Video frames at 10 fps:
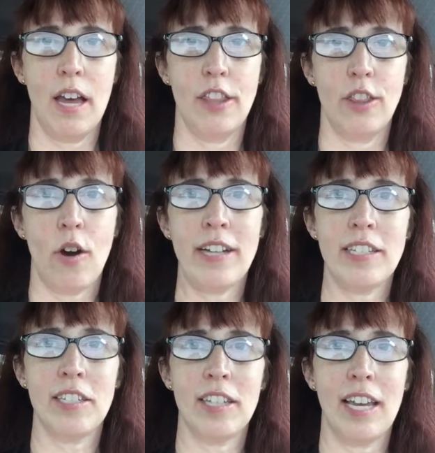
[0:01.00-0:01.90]

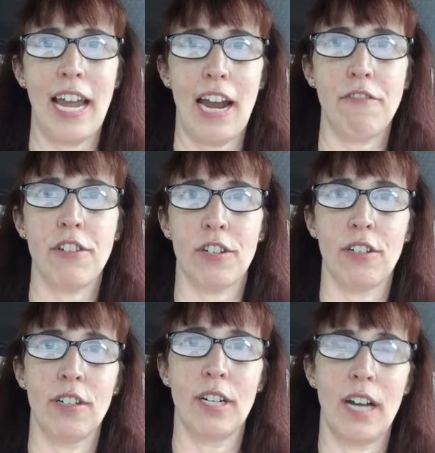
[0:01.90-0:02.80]
Thoughts
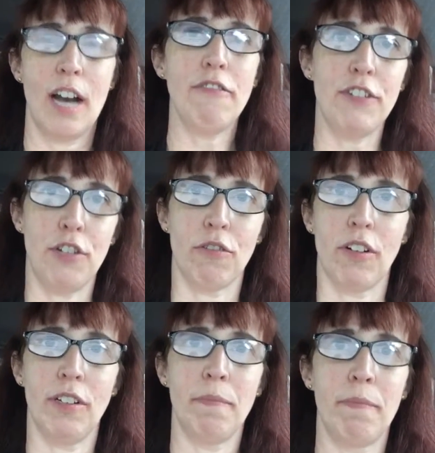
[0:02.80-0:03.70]
after a
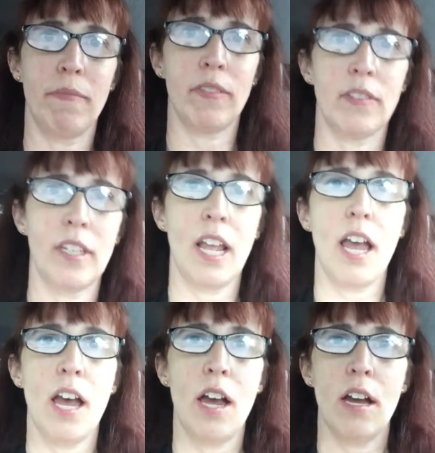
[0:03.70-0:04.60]
funeral.
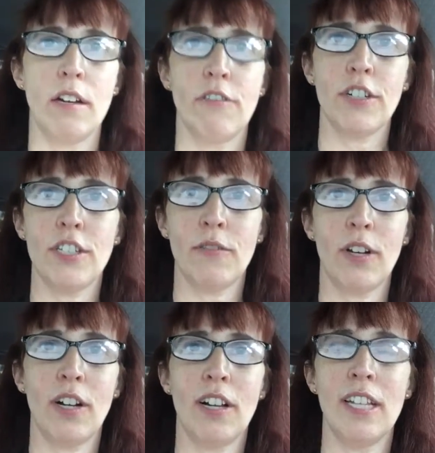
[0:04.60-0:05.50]
First of
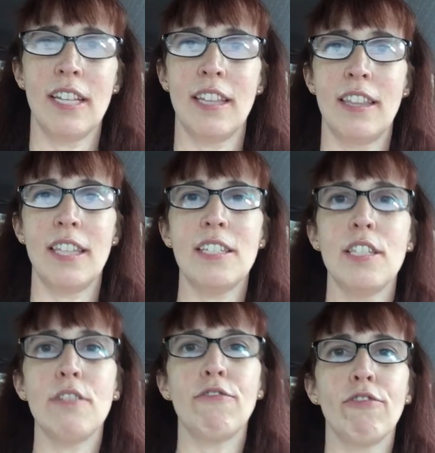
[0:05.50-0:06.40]
all, this
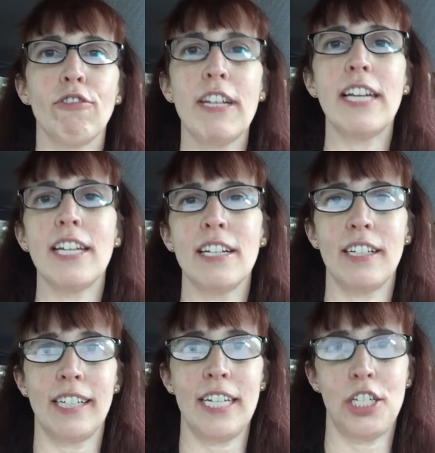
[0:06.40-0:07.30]
is freaking
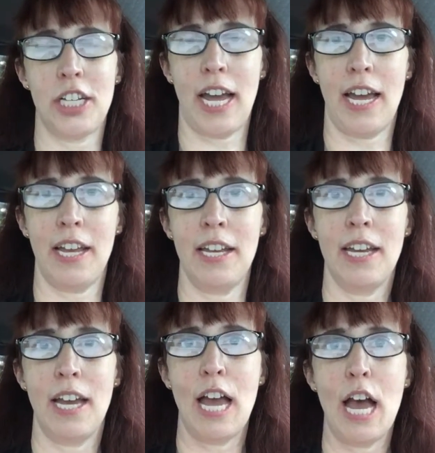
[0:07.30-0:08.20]
cliche,
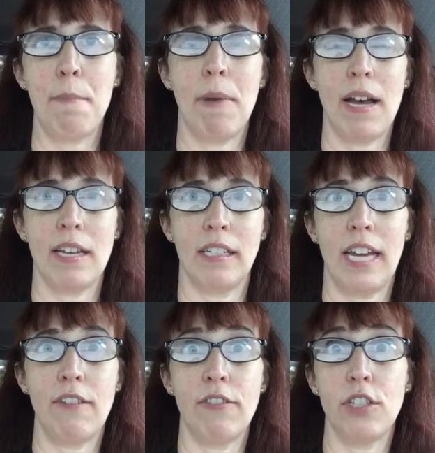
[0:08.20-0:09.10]
but
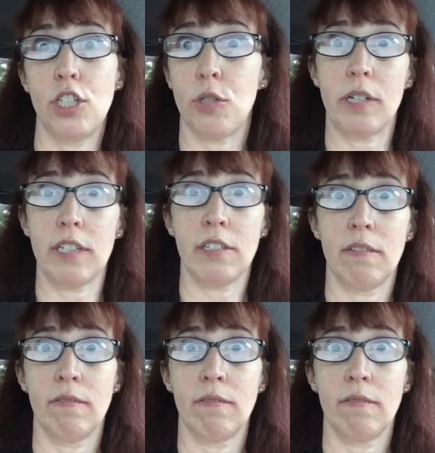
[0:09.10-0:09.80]
life is short.